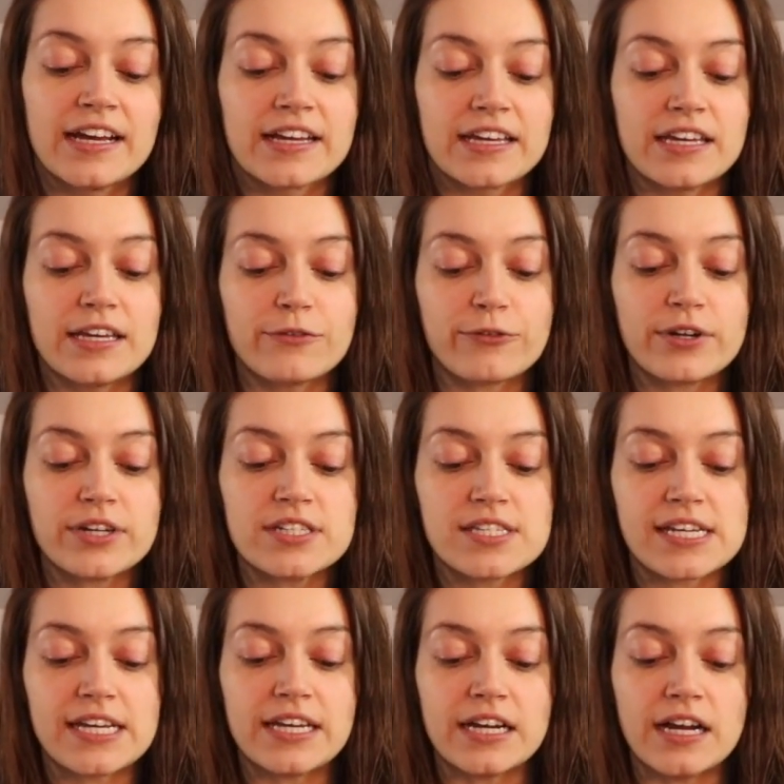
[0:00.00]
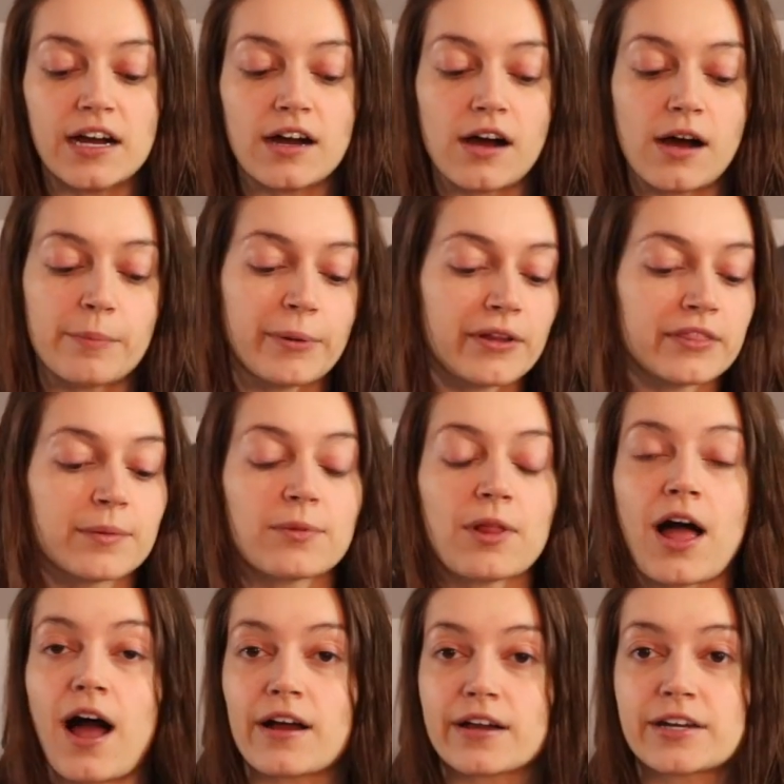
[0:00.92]
Kiefer and Tina up on the
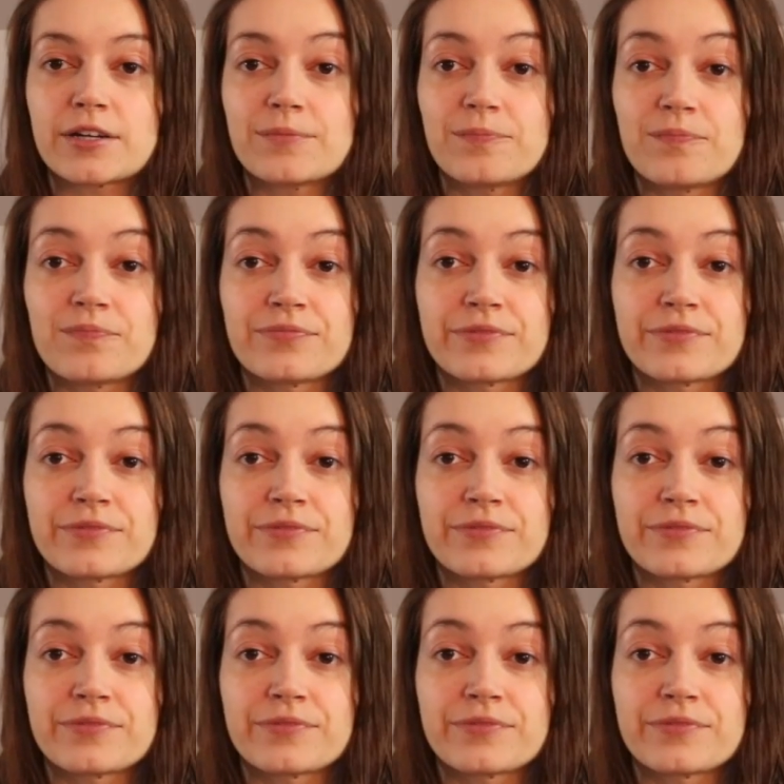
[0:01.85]
block.